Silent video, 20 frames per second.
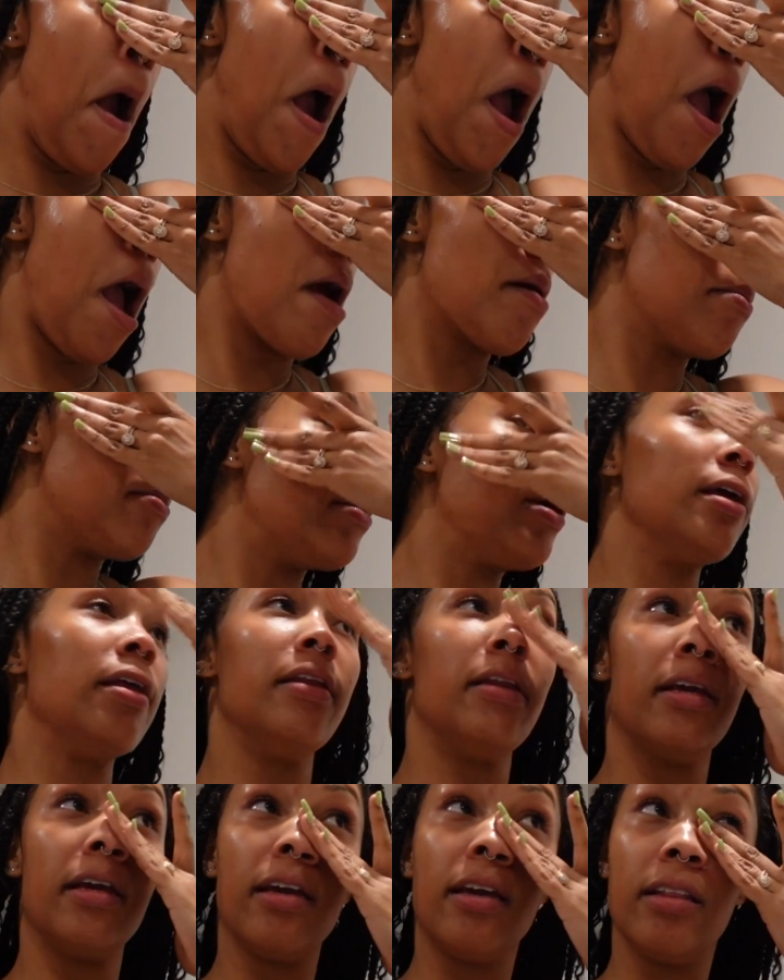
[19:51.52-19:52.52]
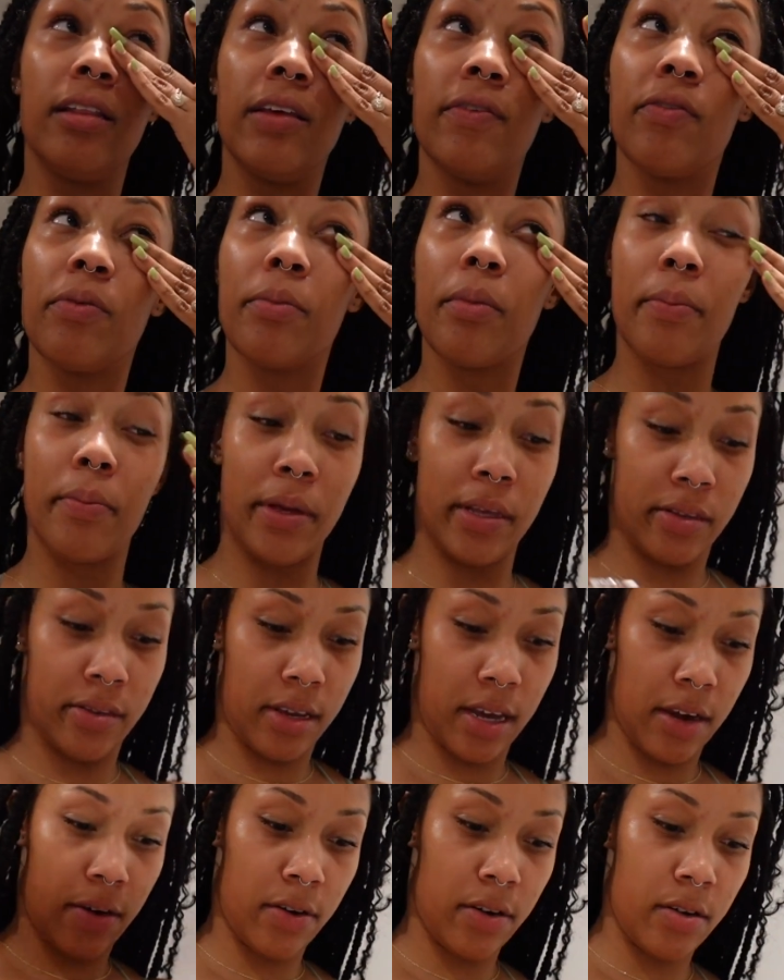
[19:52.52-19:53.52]
I'm um, indeed leaving my
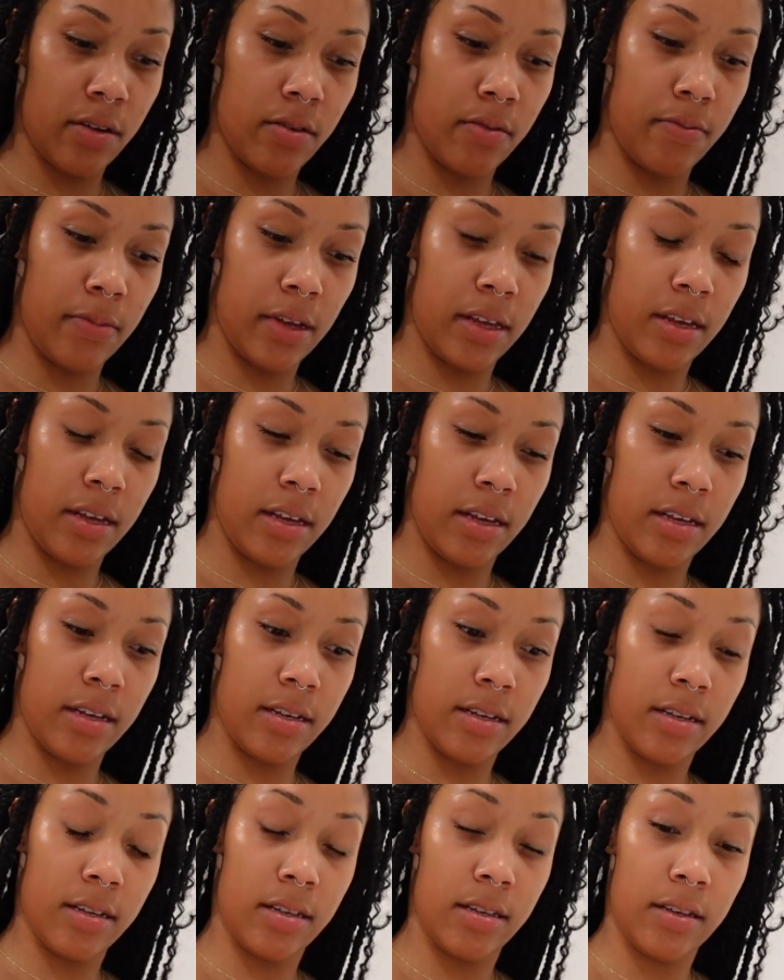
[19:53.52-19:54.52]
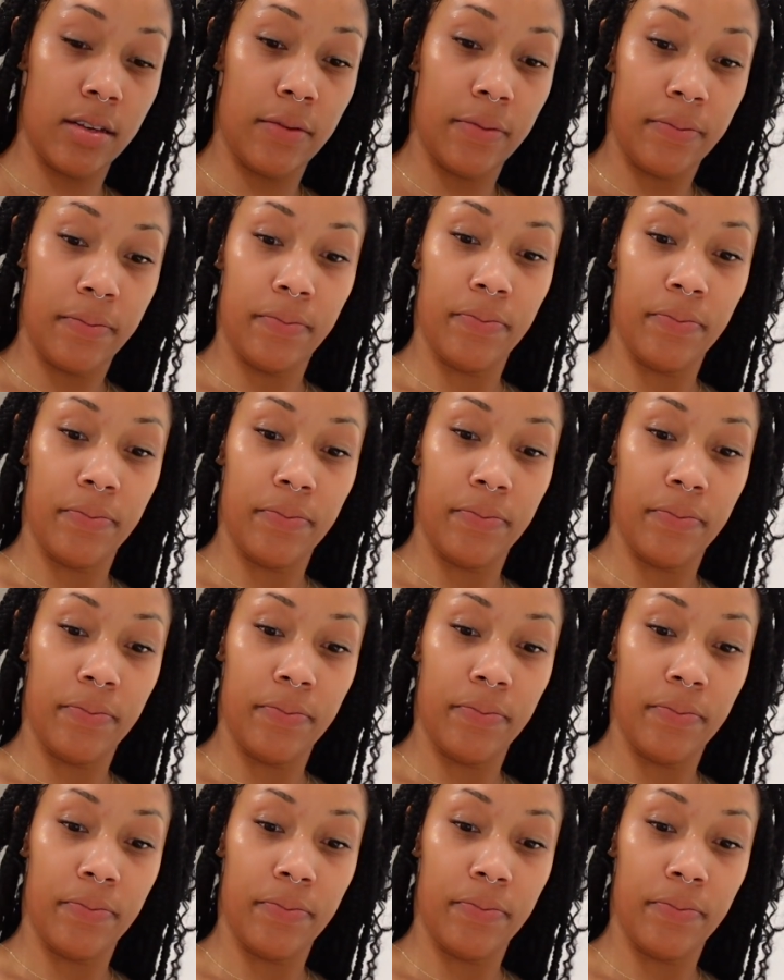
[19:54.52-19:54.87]
mascara on because